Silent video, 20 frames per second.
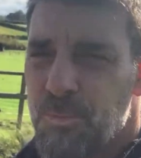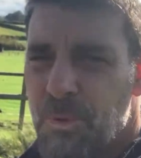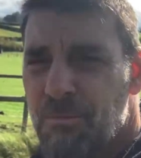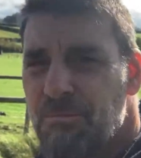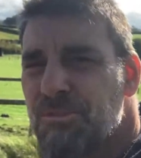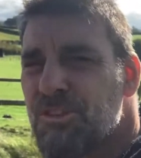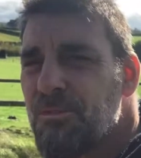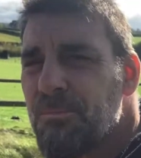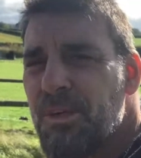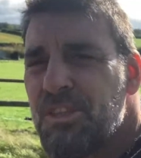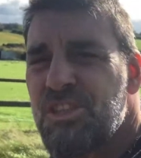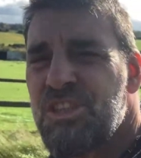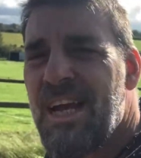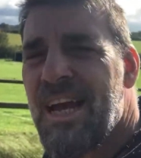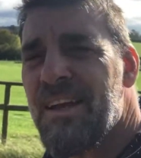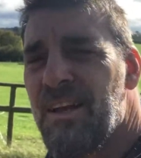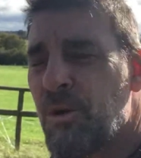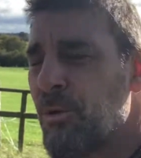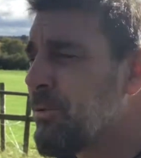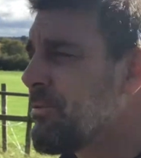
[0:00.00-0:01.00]
welcome to my
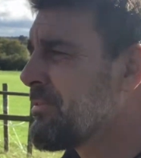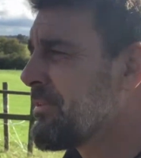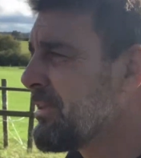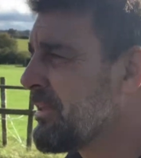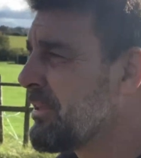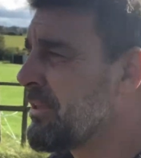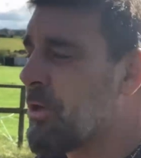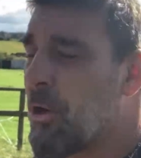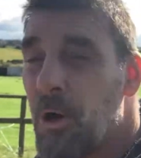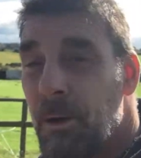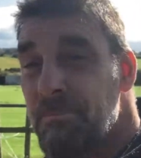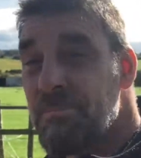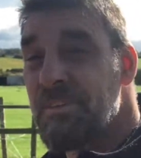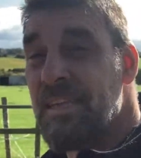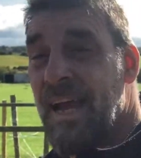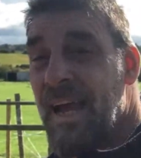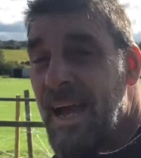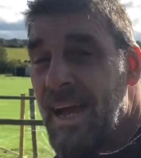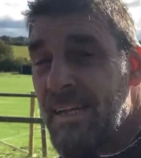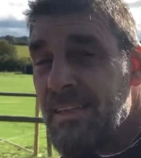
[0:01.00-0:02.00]
channel. I'm
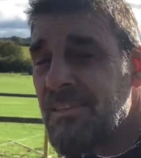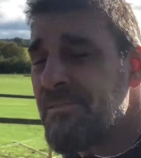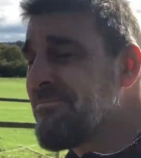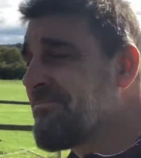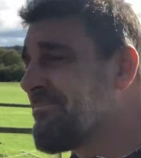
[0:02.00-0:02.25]
Dan